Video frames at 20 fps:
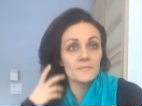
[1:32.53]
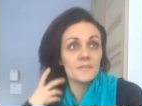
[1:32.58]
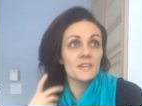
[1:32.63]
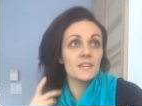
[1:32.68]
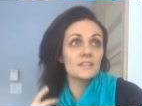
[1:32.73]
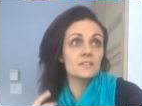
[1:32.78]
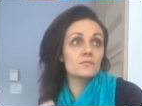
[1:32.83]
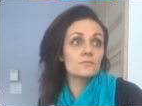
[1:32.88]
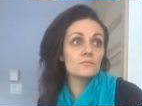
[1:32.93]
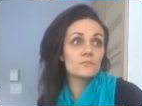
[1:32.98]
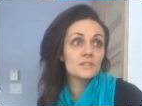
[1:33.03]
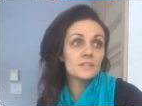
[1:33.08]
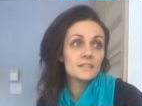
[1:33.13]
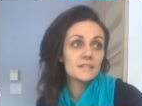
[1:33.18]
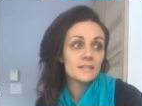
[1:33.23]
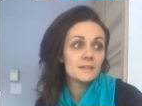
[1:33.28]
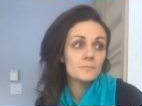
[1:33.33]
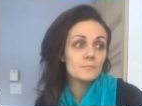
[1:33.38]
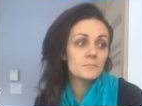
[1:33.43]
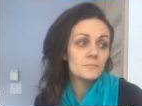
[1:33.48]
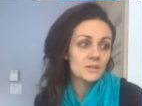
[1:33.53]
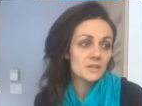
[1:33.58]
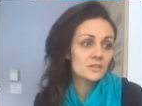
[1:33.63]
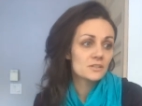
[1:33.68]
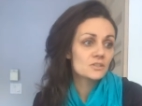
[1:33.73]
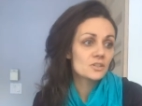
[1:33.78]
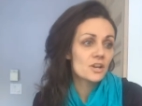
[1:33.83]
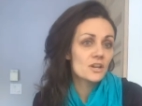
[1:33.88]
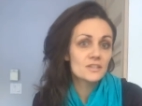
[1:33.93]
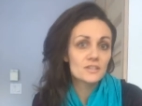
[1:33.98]
It's really
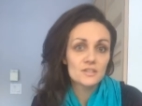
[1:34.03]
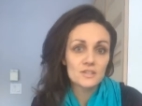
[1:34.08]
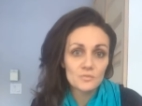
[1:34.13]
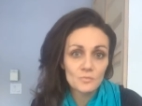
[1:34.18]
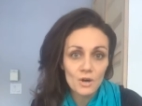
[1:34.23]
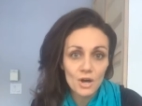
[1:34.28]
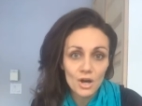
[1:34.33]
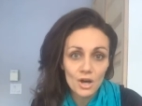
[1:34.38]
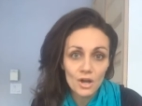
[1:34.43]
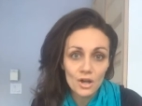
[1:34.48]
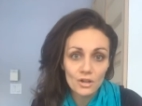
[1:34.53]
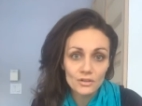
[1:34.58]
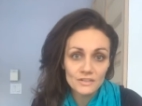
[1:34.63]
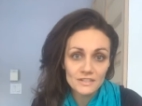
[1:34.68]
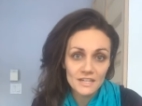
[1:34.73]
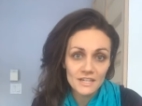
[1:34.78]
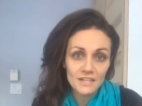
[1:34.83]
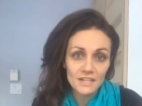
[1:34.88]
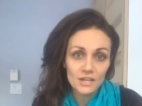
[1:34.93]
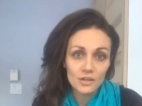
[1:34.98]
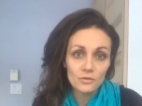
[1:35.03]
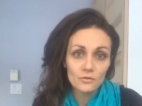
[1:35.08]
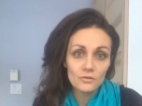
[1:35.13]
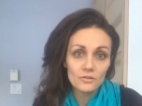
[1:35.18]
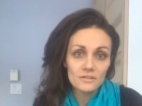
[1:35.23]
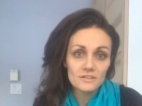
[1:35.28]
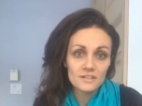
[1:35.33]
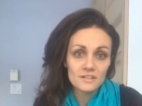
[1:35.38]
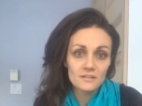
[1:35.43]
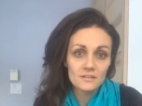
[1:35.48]
built on small daily
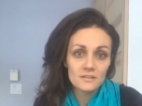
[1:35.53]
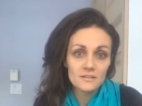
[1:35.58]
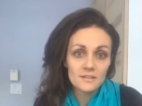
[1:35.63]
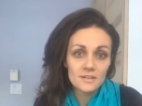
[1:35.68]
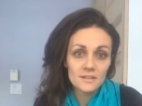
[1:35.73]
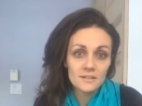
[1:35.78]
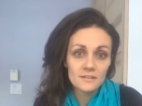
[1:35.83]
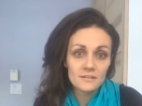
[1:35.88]
goals, and